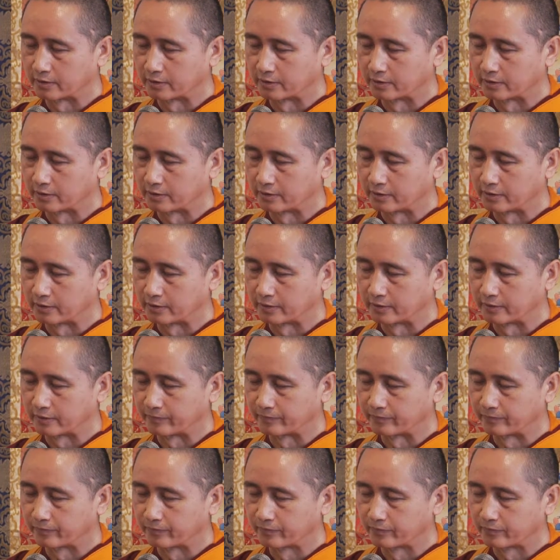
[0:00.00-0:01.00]
uh, the
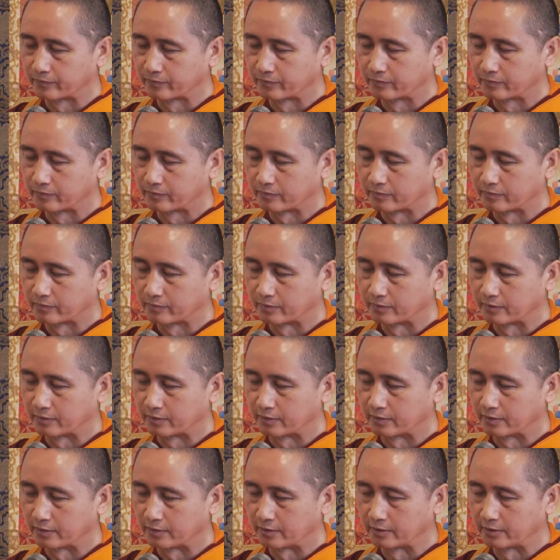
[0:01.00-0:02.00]

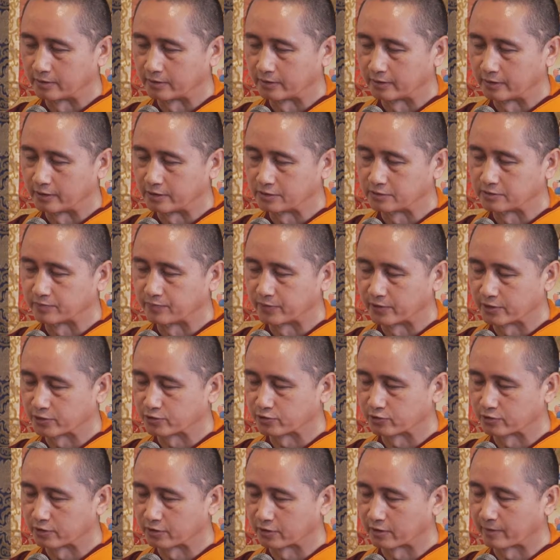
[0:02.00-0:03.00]
the
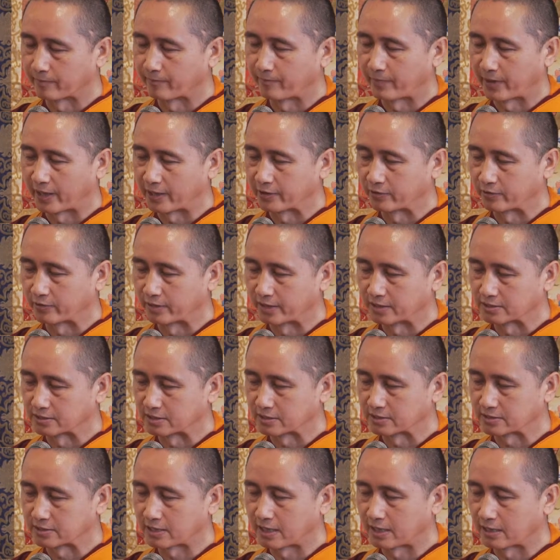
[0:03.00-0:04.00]
inspirational companion as
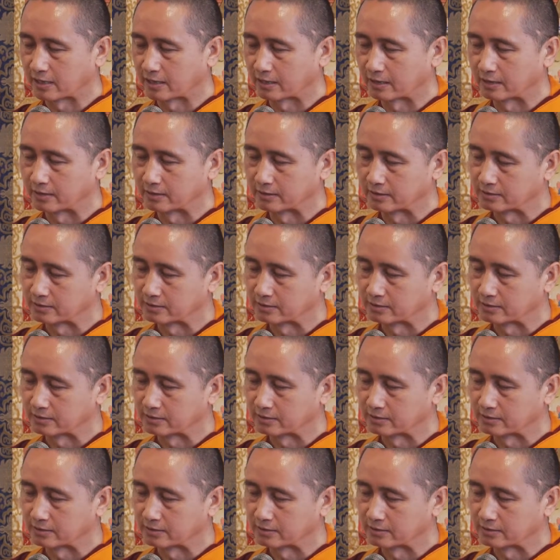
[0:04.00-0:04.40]
a sangha,